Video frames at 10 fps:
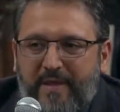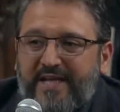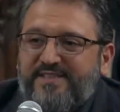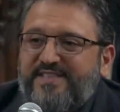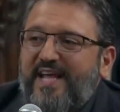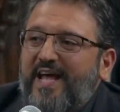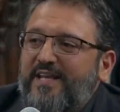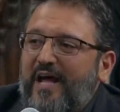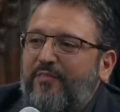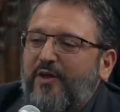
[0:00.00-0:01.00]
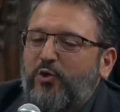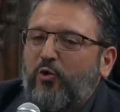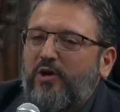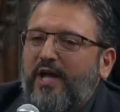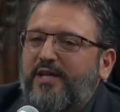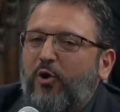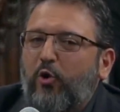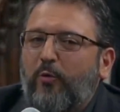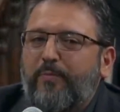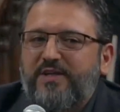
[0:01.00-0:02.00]
And stand at the door like a
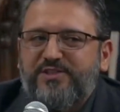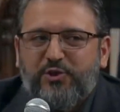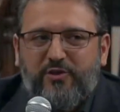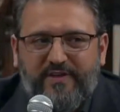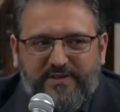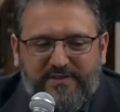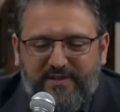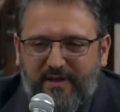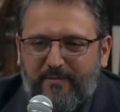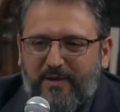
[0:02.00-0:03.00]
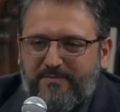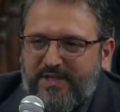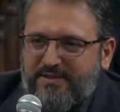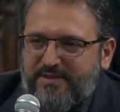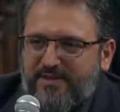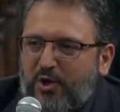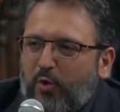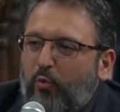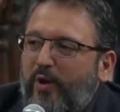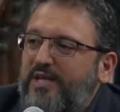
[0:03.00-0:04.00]
hopeless servant, the Imam says,
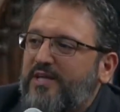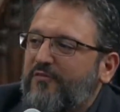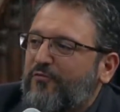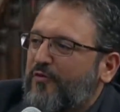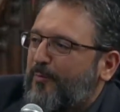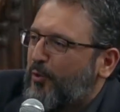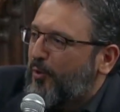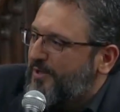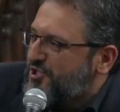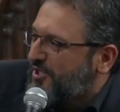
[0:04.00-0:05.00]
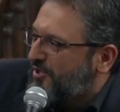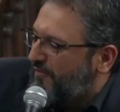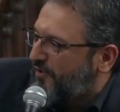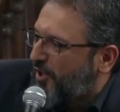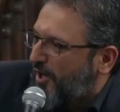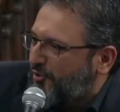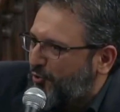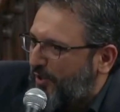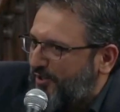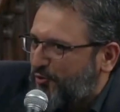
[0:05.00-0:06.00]
waiting for the permission of God
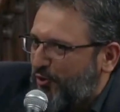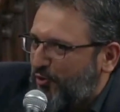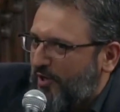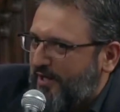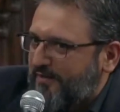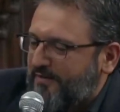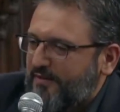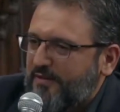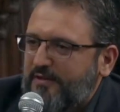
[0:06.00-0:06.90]
to enter your heart